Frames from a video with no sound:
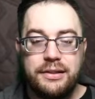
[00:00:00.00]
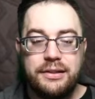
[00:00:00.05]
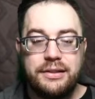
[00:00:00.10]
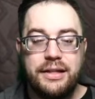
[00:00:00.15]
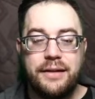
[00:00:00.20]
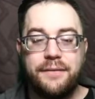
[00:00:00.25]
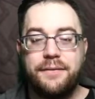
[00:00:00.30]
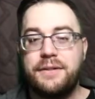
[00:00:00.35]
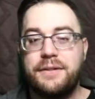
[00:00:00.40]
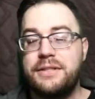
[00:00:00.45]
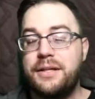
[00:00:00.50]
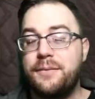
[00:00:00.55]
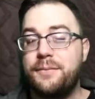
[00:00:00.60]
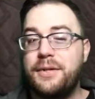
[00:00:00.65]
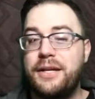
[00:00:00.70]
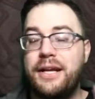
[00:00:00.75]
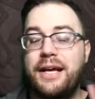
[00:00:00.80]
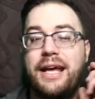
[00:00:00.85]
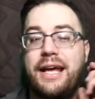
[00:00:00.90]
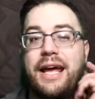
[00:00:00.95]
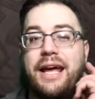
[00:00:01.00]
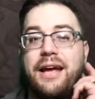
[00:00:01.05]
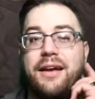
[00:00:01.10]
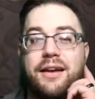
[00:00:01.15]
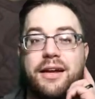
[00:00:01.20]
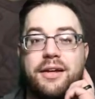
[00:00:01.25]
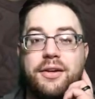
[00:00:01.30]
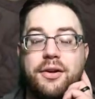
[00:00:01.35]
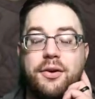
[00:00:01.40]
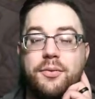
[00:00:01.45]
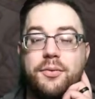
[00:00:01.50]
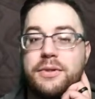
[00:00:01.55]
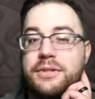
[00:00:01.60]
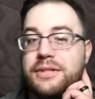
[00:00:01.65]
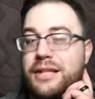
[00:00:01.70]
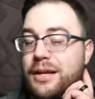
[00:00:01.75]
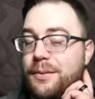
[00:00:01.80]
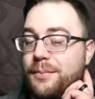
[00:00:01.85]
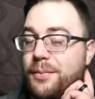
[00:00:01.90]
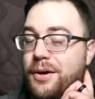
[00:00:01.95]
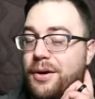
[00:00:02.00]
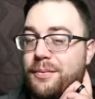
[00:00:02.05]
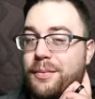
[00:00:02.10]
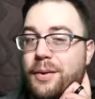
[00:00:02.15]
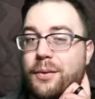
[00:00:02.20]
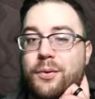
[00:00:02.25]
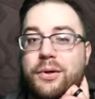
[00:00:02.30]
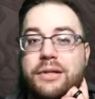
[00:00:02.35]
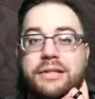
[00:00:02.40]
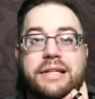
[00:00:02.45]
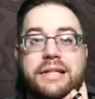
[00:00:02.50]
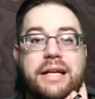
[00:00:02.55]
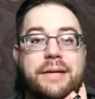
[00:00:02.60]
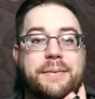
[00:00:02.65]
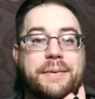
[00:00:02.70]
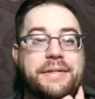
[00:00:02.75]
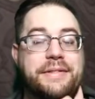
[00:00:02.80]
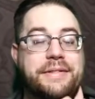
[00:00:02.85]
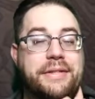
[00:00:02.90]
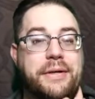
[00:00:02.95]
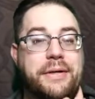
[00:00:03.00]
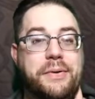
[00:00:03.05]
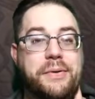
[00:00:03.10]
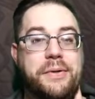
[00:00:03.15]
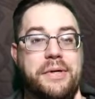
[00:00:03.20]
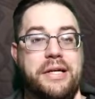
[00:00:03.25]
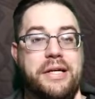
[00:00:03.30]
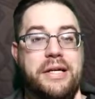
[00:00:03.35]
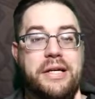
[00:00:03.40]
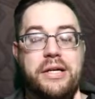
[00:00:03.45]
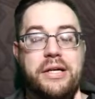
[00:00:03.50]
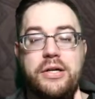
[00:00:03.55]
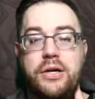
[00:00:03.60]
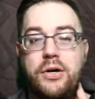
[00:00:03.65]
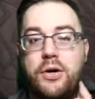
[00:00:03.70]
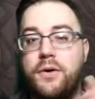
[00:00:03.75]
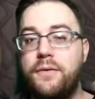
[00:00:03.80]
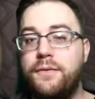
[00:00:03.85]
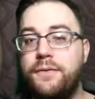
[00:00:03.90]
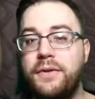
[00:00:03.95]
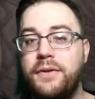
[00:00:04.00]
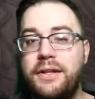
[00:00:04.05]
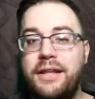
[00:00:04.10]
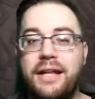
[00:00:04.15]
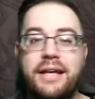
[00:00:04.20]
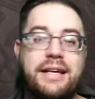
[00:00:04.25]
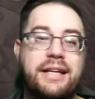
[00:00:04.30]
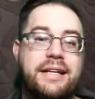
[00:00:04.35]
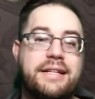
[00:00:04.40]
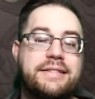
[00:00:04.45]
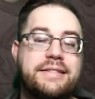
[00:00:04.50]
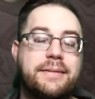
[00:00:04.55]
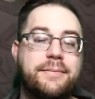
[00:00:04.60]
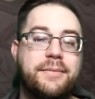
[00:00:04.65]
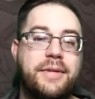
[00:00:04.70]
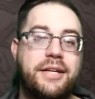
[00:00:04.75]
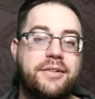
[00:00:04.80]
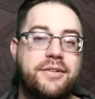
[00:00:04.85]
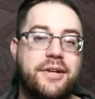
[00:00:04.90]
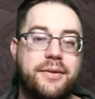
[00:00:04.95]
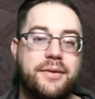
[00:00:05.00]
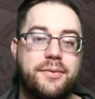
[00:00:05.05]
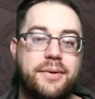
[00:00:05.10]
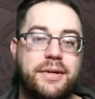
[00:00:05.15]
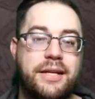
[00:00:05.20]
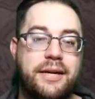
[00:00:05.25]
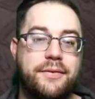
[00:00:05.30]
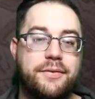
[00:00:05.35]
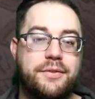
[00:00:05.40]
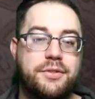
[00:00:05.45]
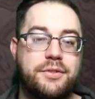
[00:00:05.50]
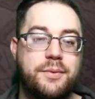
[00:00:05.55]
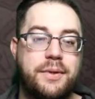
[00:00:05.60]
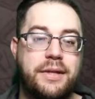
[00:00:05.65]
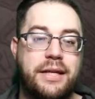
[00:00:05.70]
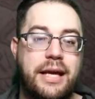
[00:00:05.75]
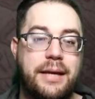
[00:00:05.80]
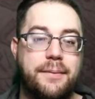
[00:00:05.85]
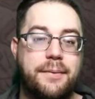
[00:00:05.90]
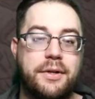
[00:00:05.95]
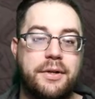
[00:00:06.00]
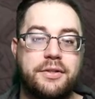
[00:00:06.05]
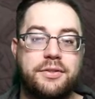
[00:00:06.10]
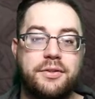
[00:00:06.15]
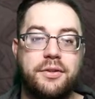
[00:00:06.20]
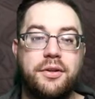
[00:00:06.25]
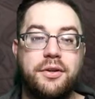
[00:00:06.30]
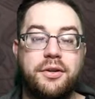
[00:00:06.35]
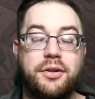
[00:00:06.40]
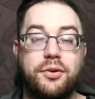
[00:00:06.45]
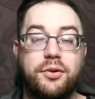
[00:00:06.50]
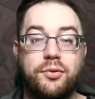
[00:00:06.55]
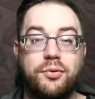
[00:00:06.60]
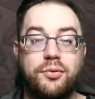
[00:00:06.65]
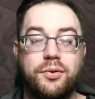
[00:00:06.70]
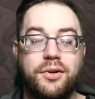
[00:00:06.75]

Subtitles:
something I hate, and I don't wish that upon my worst enemy. So hopefully they can hit some land drops. We can have a sweet game here. So they're Jund.